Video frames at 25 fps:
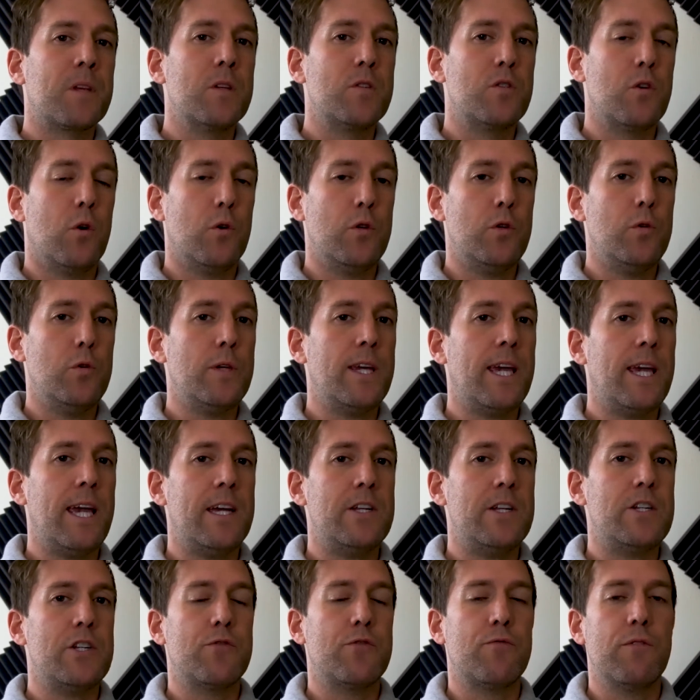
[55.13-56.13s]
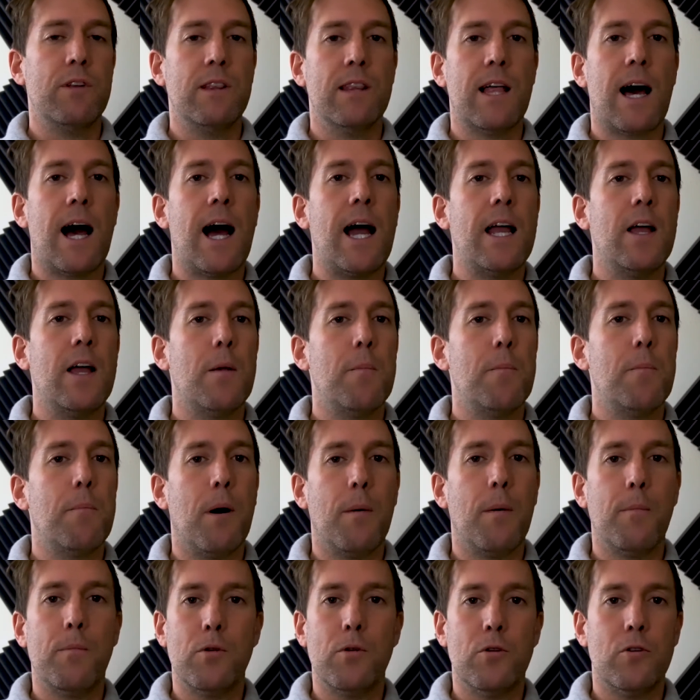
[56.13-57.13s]
So you can't just rely on
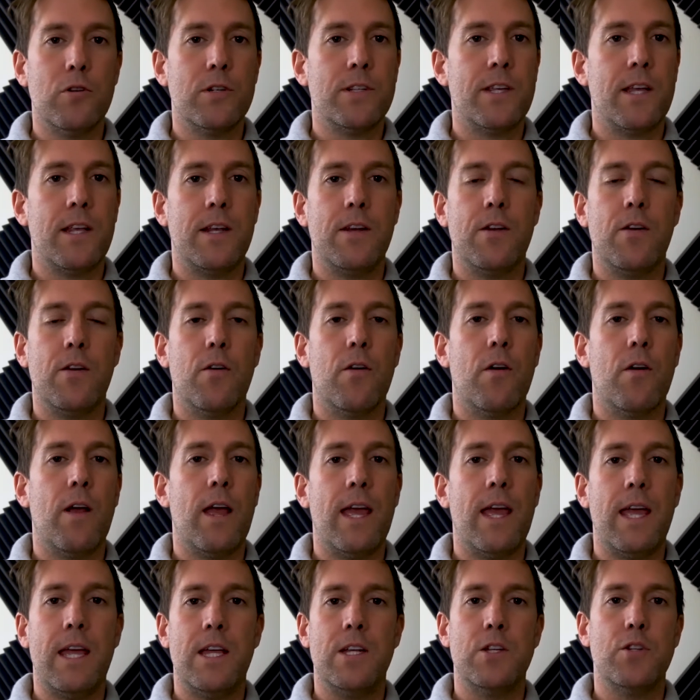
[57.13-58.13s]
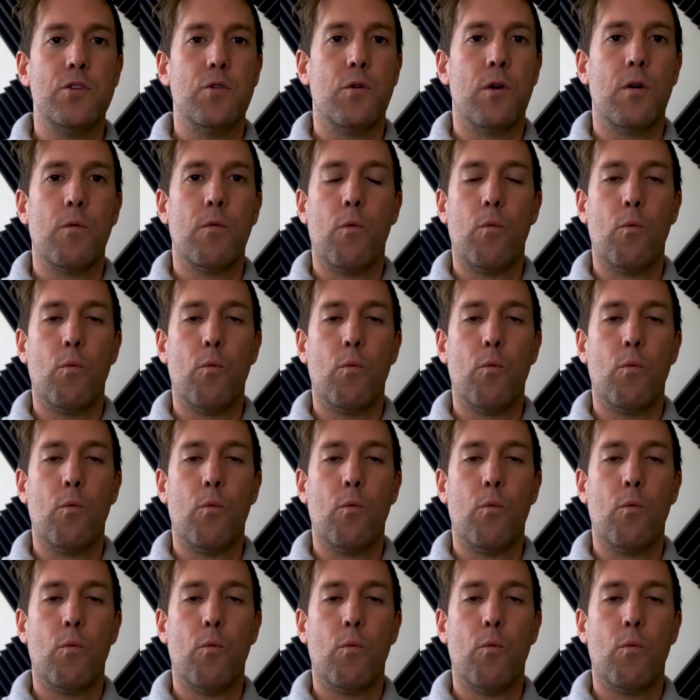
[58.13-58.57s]
Bumble or Tinder or Hinge or